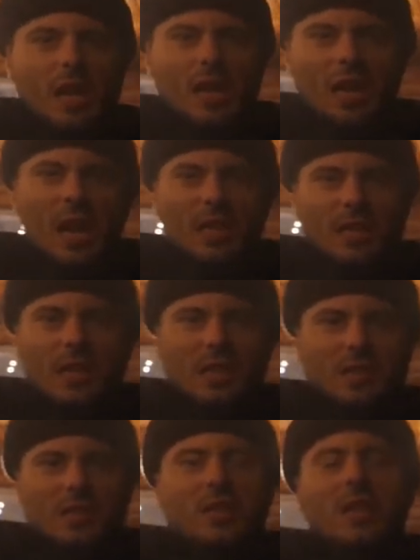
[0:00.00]
gaining
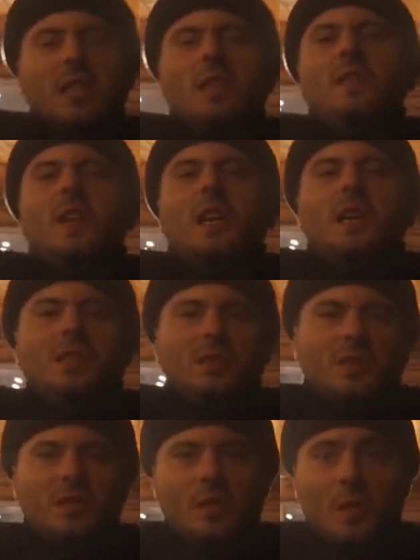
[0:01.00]
in
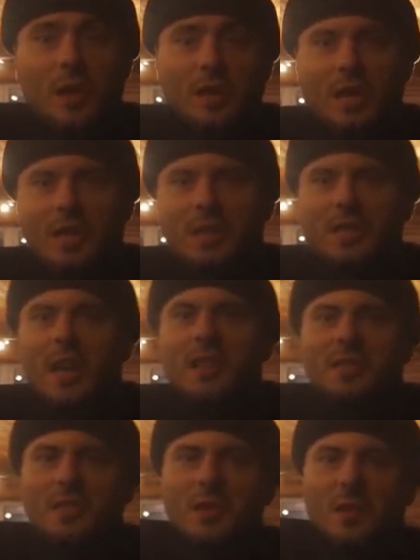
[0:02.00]
significance nowadays
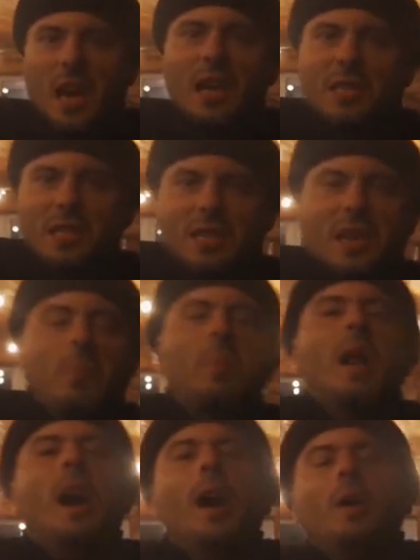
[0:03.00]
as the righties
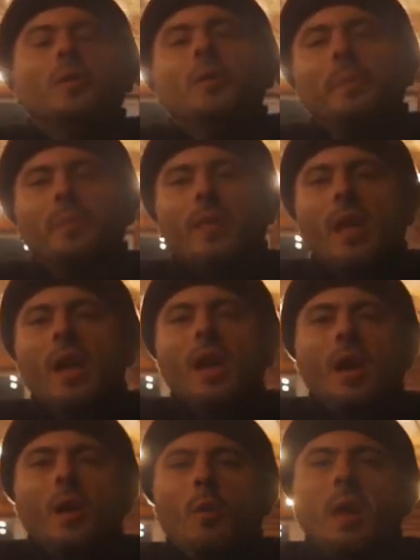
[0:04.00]
applaud?
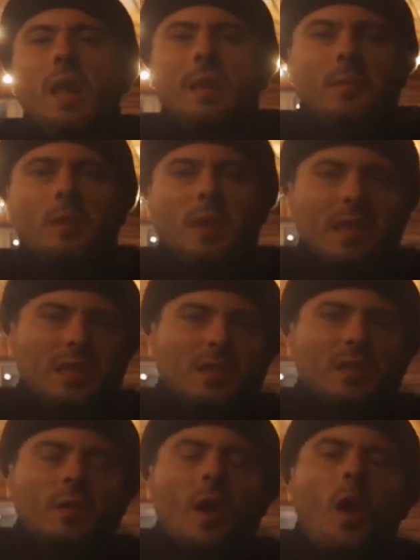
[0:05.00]
Well,
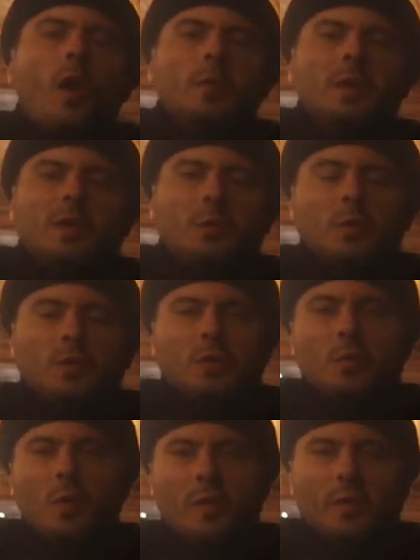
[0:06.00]
religion always was
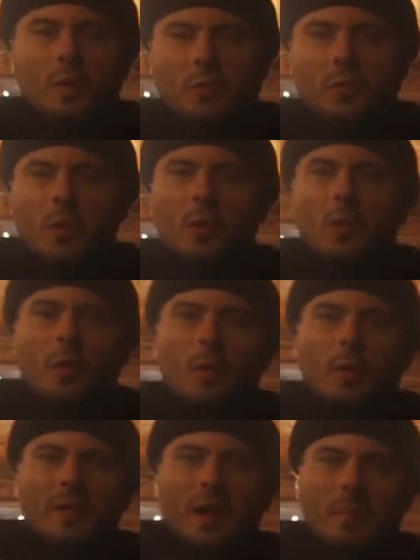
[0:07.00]
tool of control
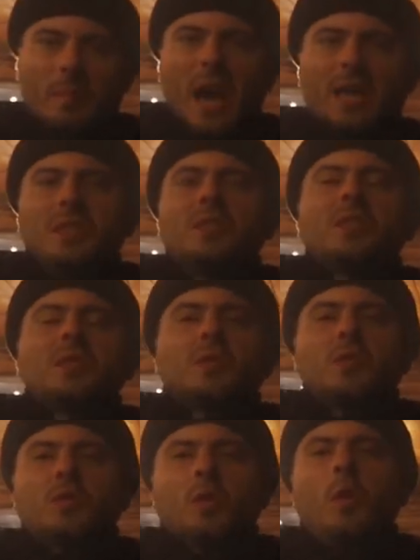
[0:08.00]
over minds,
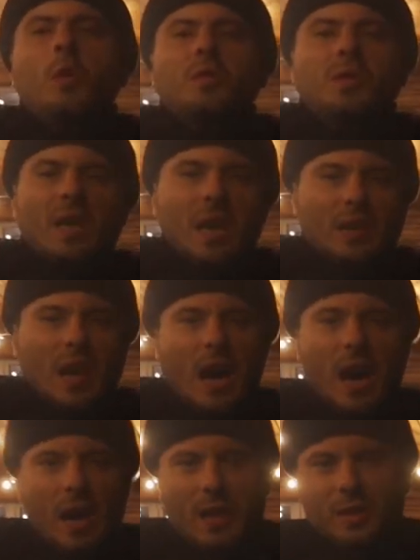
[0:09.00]
souls and
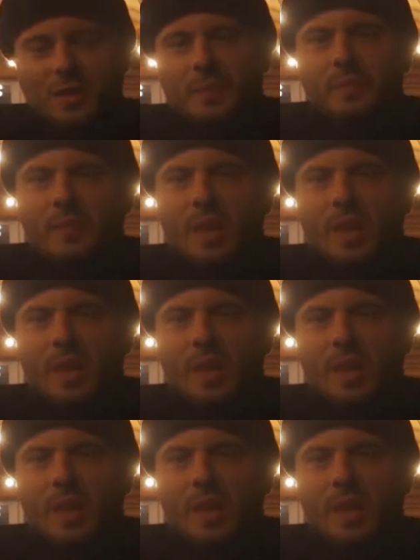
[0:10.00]
hearts.